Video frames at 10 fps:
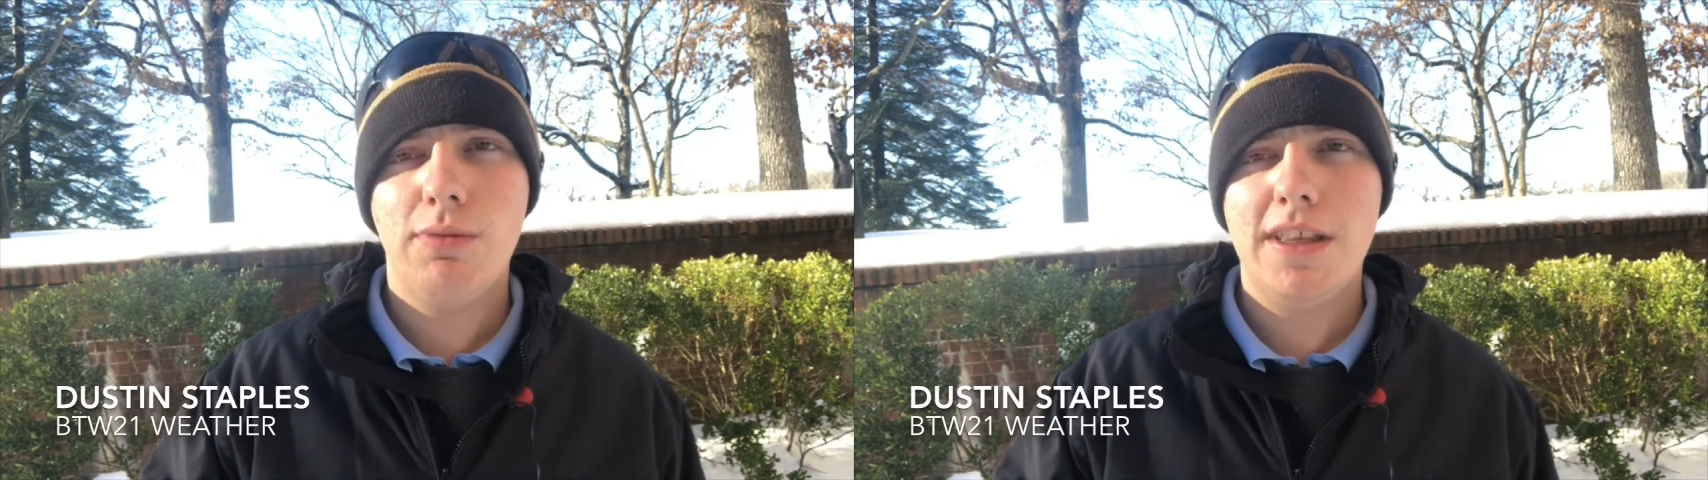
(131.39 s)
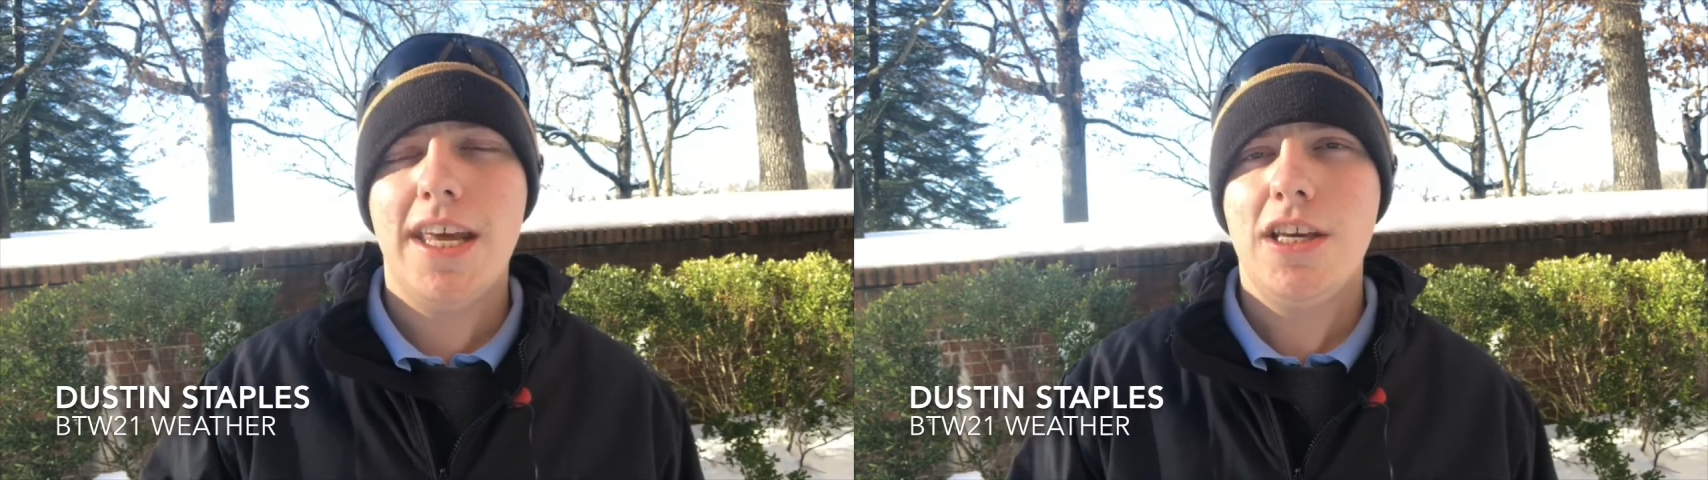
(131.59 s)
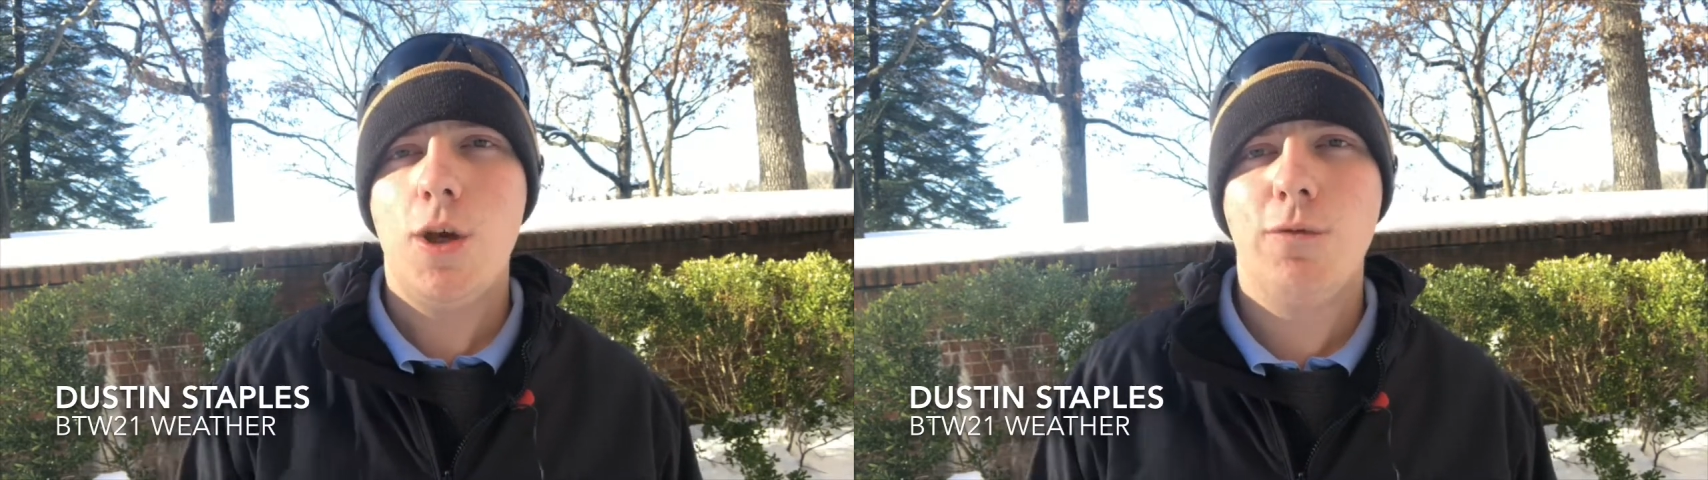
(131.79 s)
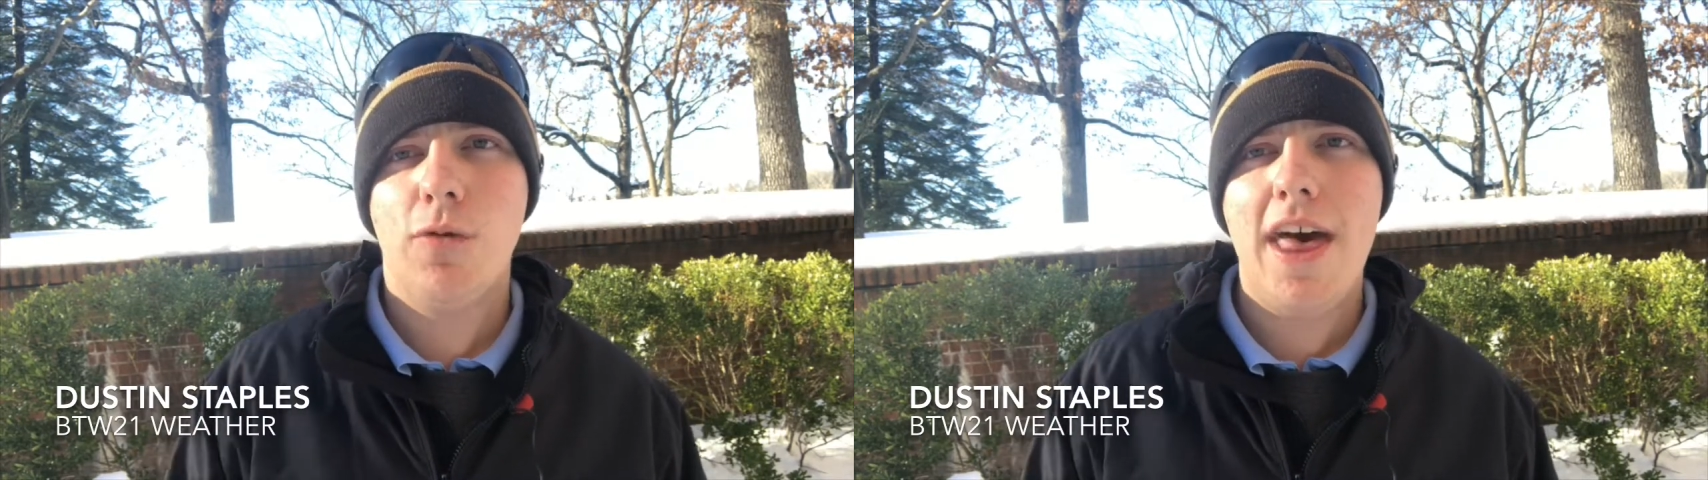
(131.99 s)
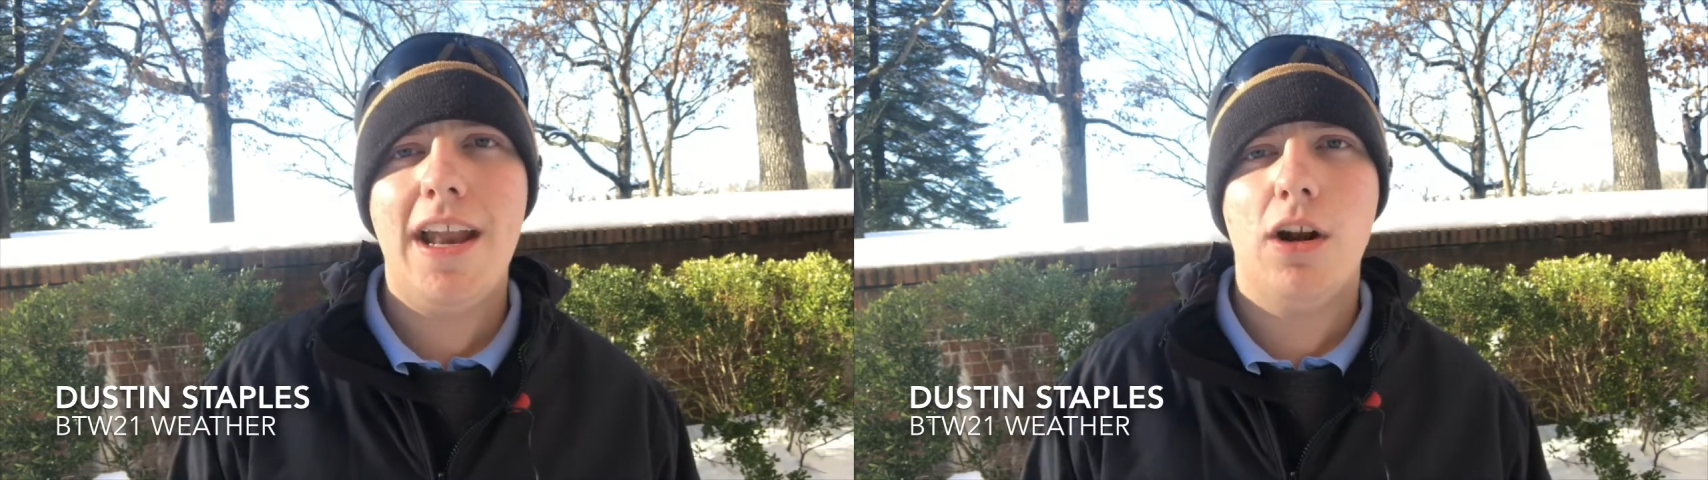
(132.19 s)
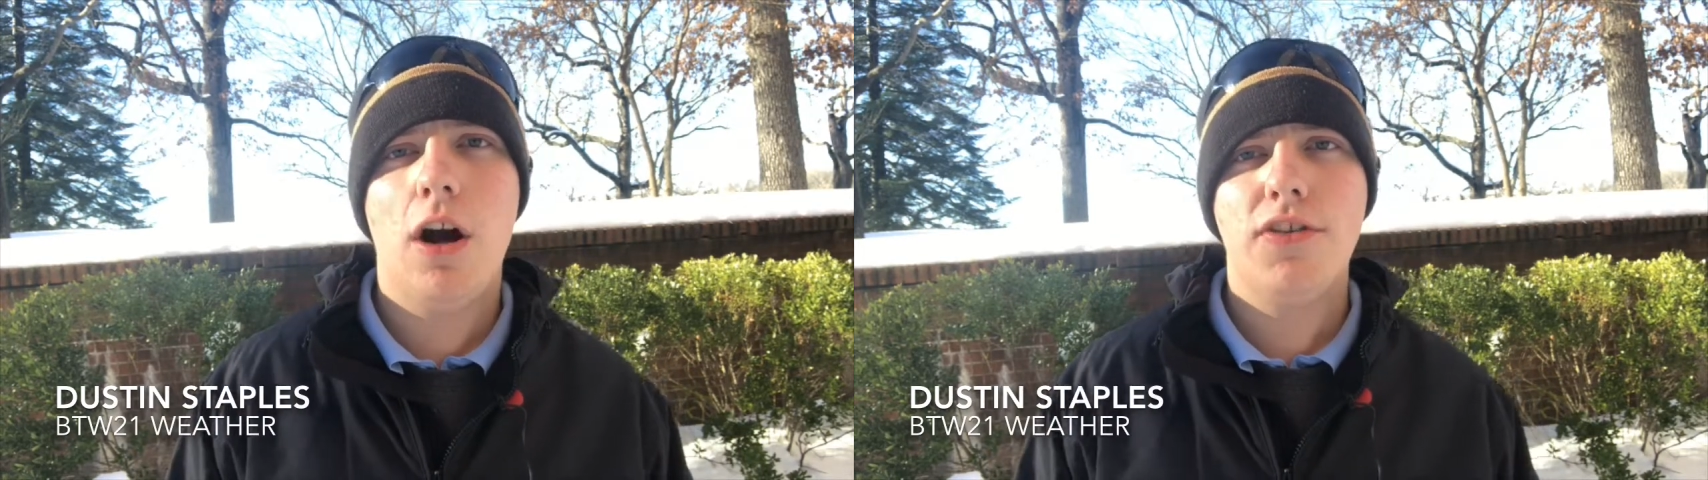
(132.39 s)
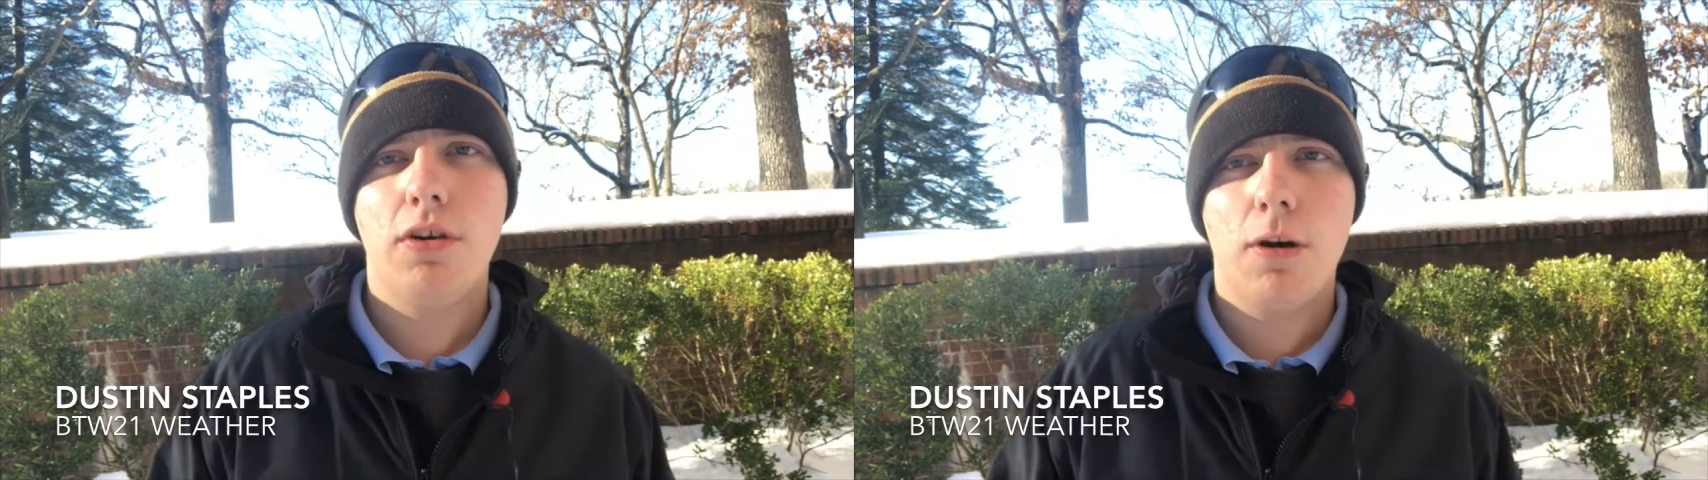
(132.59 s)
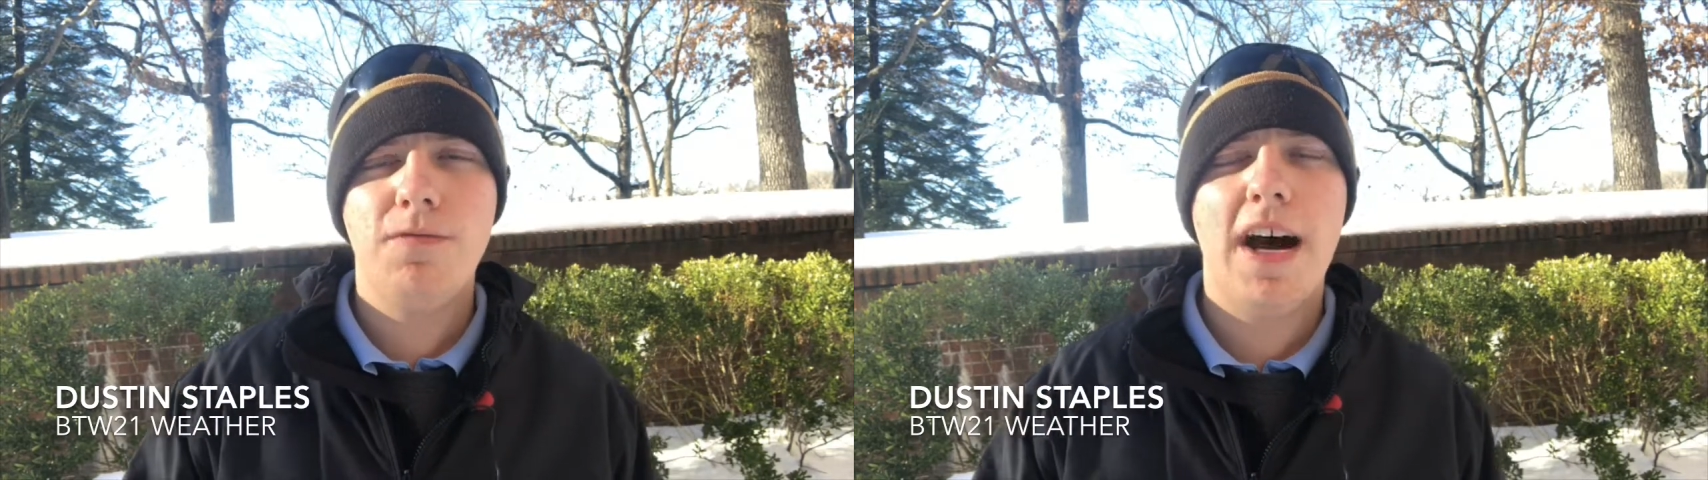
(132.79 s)
We thank you for that, and also
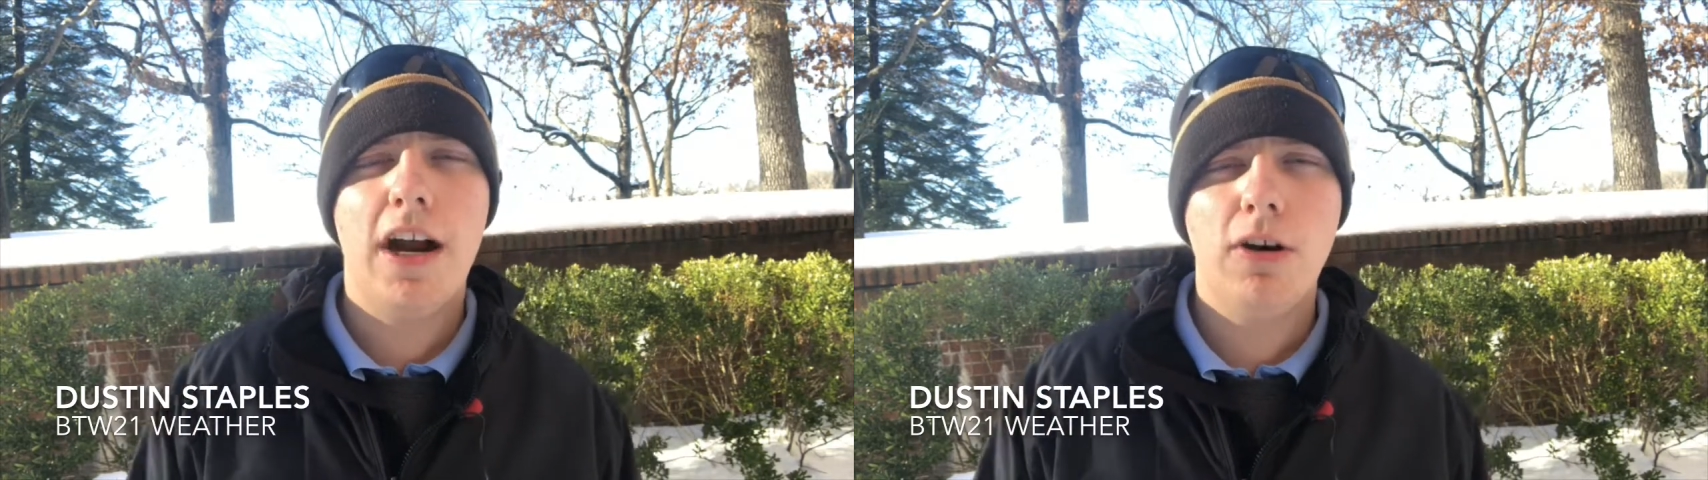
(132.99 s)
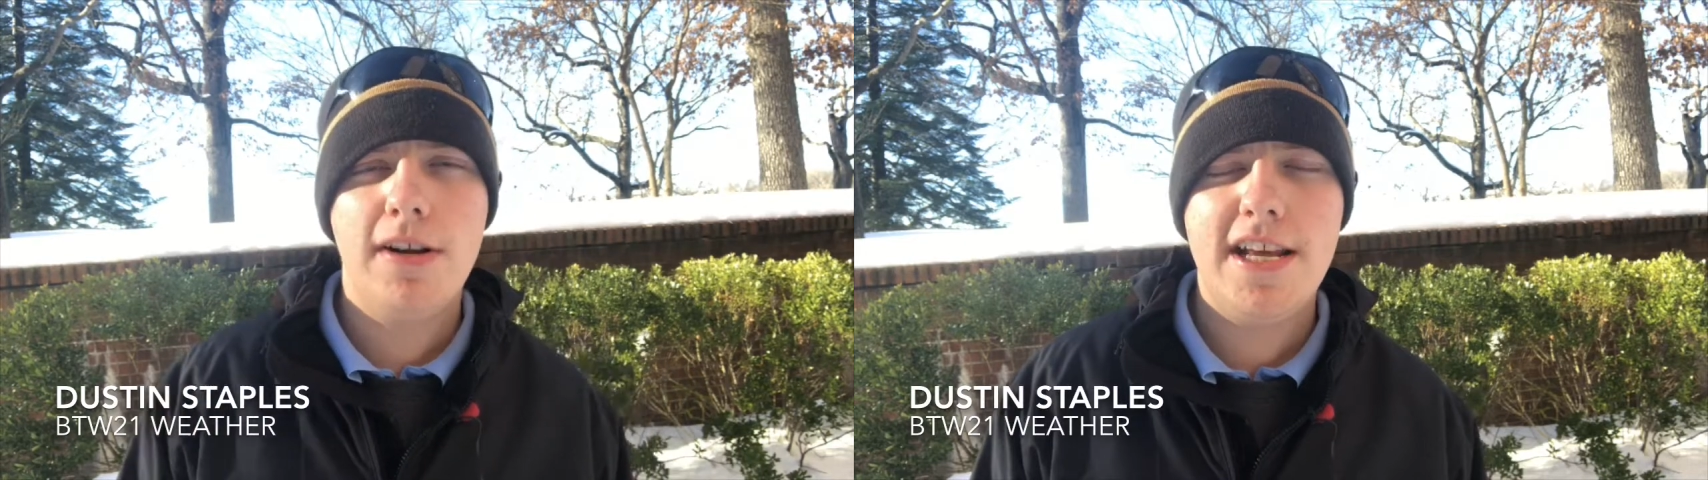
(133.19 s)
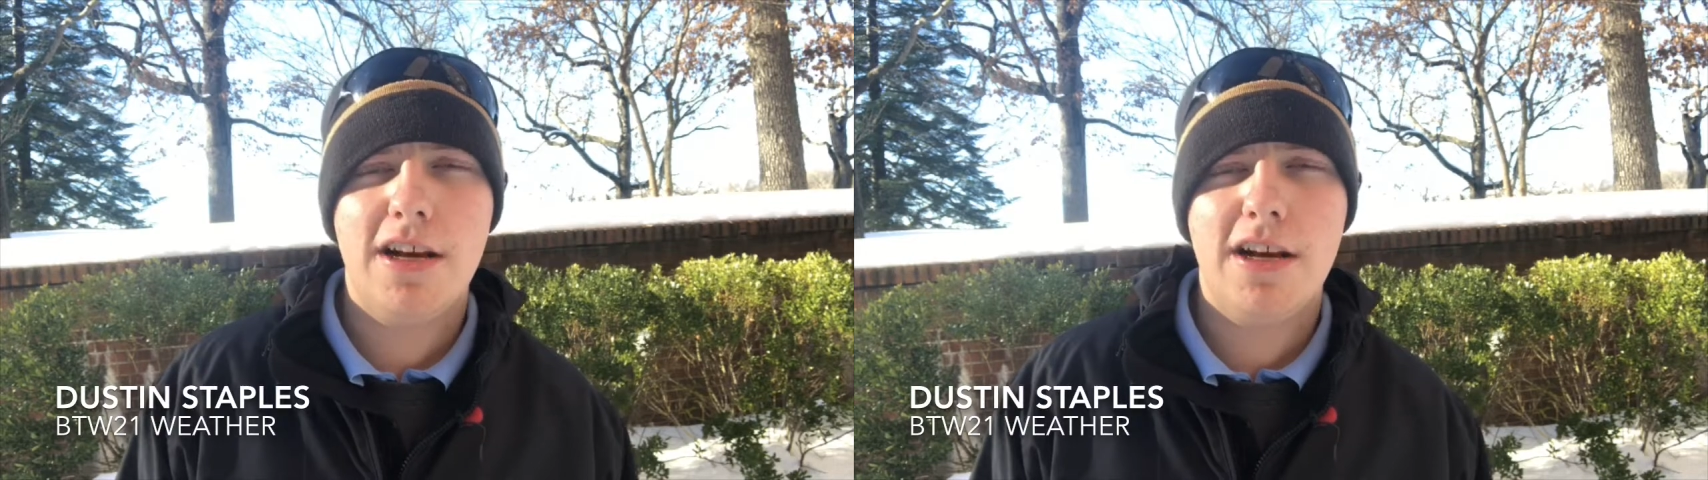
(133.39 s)
our fire and